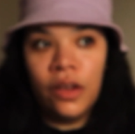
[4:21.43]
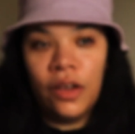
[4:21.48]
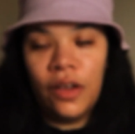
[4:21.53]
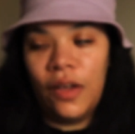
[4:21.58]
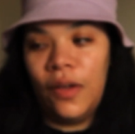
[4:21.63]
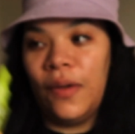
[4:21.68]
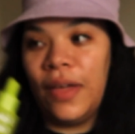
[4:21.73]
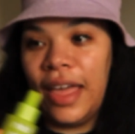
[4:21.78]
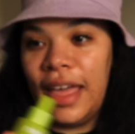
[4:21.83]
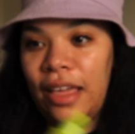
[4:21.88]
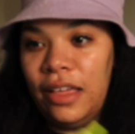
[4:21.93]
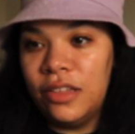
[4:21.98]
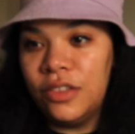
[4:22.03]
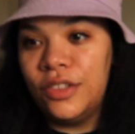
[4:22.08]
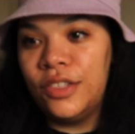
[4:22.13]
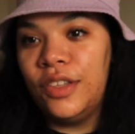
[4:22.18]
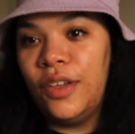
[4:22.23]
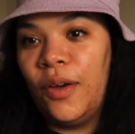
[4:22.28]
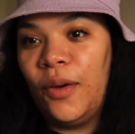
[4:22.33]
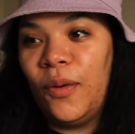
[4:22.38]
Okay,
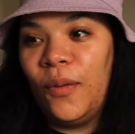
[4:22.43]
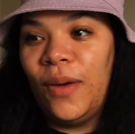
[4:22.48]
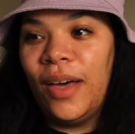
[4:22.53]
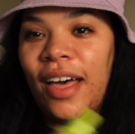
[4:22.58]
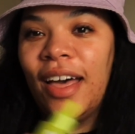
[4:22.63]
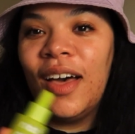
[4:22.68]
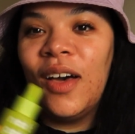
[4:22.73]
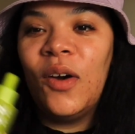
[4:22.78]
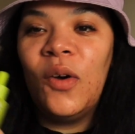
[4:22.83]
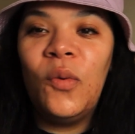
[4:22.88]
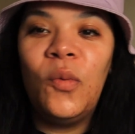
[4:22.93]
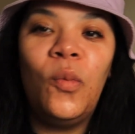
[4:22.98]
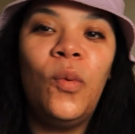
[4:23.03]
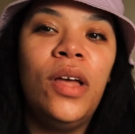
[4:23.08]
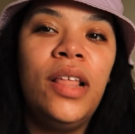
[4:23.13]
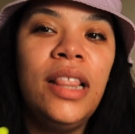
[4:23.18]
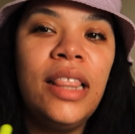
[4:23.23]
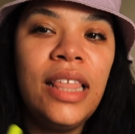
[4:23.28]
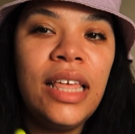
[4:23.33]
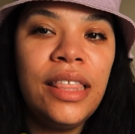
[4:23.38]
so
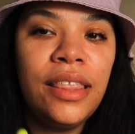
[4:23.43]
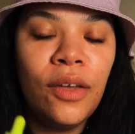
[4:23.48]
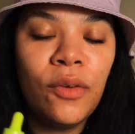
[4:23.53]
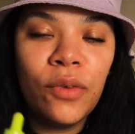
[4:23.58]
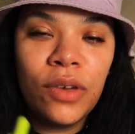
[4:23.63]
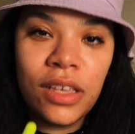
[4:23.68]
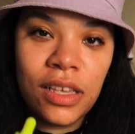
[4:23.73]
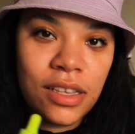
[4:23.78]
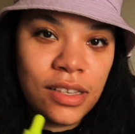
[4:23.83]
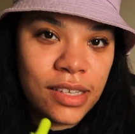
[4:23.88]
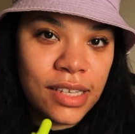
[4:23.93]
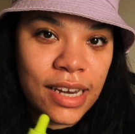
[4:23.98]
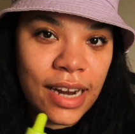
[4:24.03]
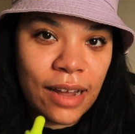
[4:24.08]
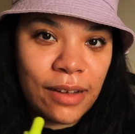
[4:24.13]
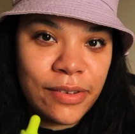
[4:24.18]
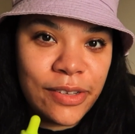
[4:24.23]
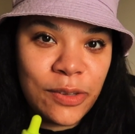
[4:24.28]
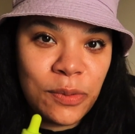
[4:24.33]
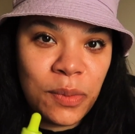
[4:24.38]
one thing that really stood
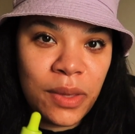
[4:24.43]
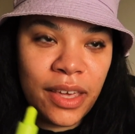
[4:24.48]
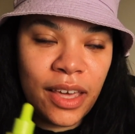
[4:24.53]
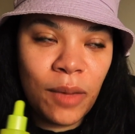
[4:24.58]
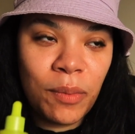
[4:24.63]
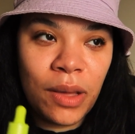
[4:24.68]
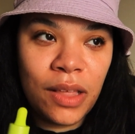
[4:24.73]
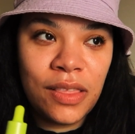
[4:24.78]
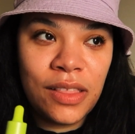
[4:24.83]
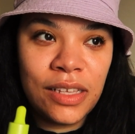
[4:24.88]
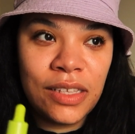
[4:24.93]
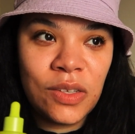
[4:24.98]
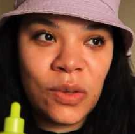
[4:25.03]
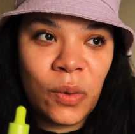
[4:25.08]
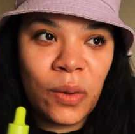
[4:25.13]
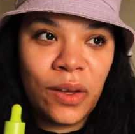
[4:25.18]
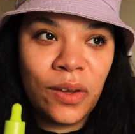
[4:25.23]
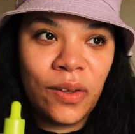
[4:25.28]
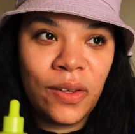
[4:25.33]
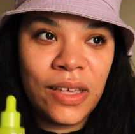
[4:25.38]
out to me about this
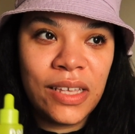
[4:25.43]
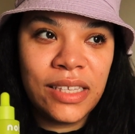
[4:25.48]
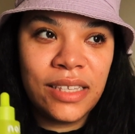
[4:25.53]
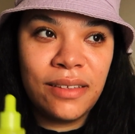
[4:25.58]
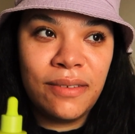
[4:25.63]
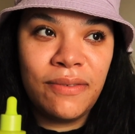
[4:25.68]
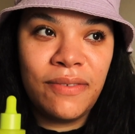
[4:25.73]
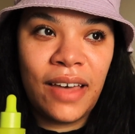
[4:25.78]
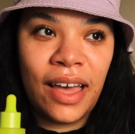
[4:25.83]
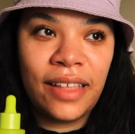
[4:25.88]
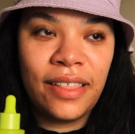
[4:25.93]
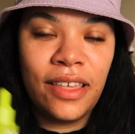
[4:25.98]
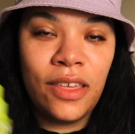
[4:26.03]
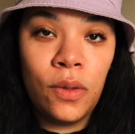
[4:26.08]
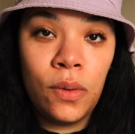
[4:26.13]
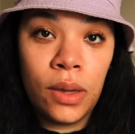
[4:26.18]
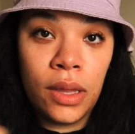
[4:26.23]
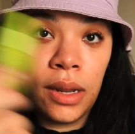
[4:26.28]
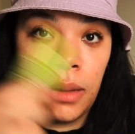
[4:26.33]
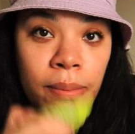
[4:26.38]
oil is the fact that
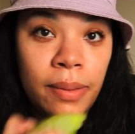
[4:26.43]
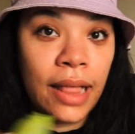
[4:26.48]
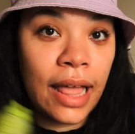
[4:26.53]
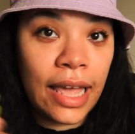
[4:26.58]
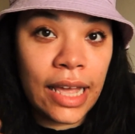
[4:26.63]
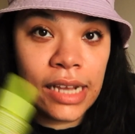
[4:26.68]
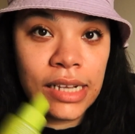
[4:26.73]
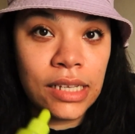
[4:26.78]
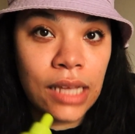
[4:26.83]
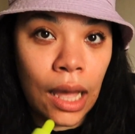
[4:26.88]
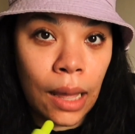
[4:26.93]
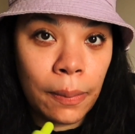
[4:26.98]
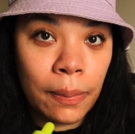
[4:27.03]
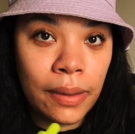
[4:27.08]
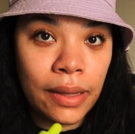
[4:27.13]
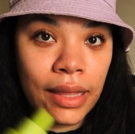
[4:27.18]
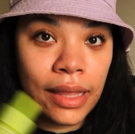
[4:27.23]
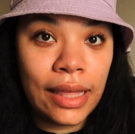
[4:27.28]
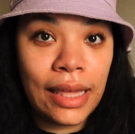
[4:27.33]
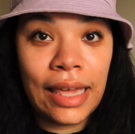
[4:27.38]
you can apply it
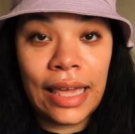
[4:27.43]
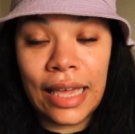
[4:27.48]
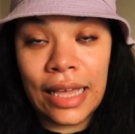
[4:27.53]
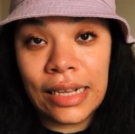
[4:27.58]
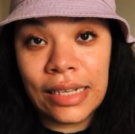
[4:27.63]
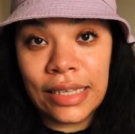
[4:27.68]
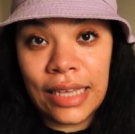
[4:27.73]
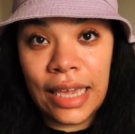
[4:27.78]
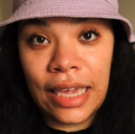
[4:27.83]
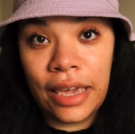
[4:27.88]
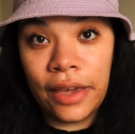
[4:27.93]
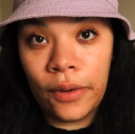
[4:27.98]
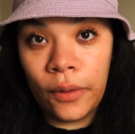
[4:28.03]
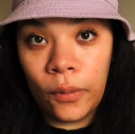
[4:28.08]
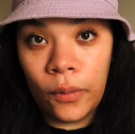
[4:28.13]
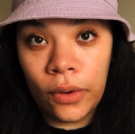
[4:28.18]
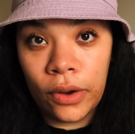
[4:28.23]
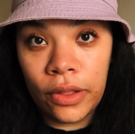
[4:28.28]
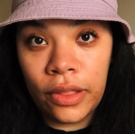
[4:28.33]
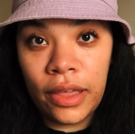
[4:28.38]
topically and take it
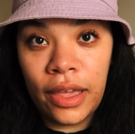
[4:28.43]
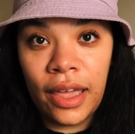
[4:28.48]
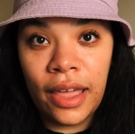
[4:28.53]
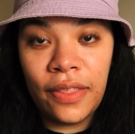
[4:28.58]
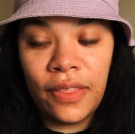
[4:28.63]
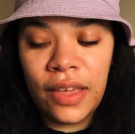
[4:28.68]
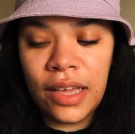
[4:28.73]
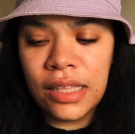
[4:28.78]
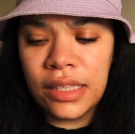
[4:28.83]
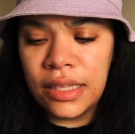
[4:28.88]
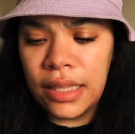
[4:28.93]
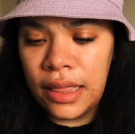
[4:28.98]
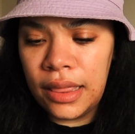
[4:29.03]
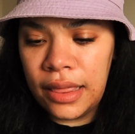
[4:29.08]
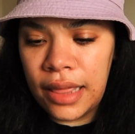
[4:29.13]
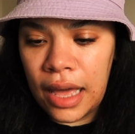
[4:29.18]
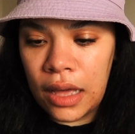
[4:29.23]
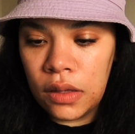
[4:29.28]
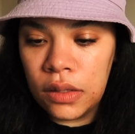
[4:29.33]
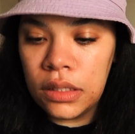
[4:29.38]
orally. I think it's
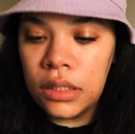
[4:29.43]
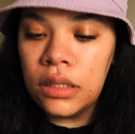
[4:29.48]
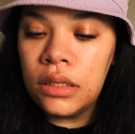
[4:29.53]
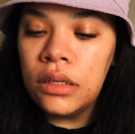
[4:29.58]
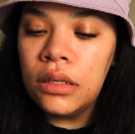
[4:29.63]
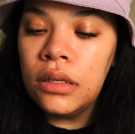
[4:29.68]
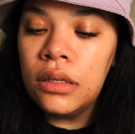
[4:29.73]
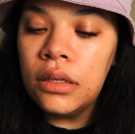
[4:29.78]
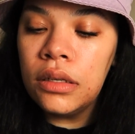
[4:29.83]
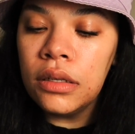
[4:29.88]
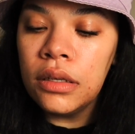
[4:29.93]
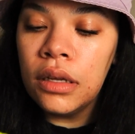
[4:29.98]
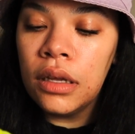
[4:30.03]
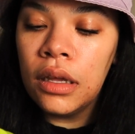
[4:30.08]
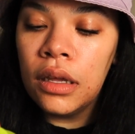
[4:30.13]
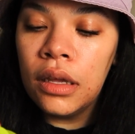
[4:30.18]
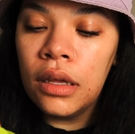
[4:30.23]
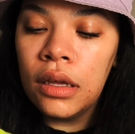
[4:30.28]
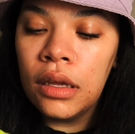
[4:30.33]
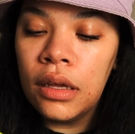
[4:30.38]
1,000.
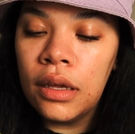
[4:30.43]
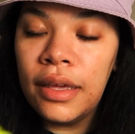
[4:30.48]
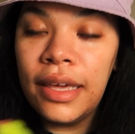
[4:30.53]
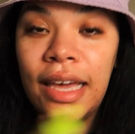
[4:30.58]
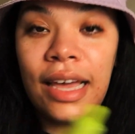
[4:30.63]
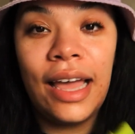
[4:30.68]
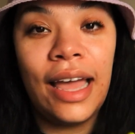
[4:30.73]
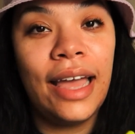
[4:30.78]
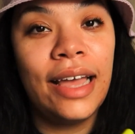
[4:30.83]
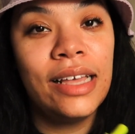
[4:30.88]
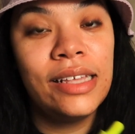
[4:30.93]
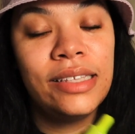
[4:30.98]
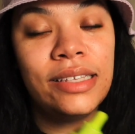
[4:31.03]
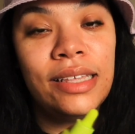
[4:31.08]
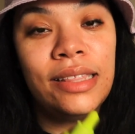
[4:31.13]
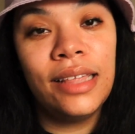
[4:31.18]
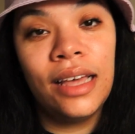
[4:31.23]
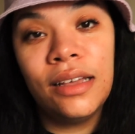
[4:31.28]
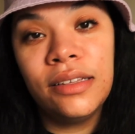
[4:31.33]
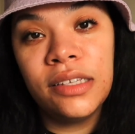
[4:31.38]
Yeah, it has
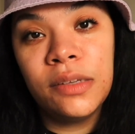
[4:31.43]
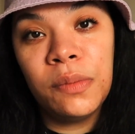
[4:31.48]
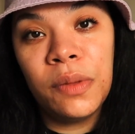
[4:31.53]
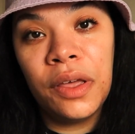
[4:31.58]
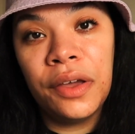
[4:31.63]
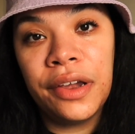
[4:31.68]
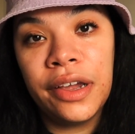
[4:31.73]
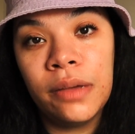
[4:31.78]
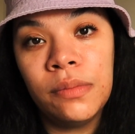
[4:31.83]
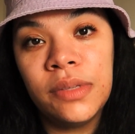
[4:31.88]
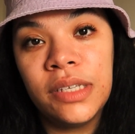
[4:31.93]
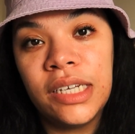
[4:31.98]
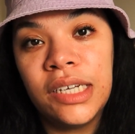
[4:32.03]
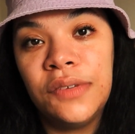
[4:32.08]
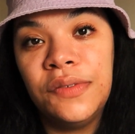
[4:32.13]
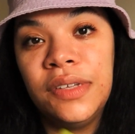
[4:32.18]
1,000 milligrams of